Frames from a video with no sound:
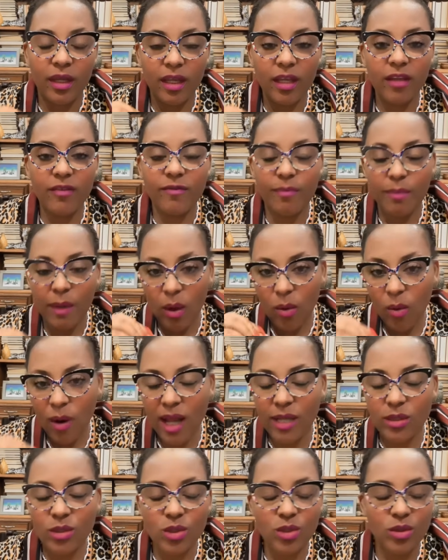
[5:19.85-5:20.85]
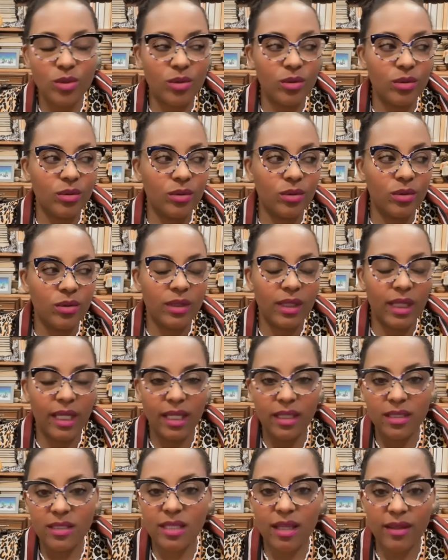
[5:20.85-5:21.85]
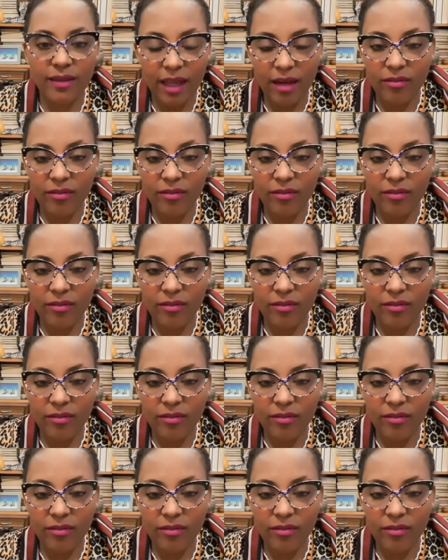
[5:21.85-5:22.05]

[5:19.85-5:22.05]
if Bakwantu in South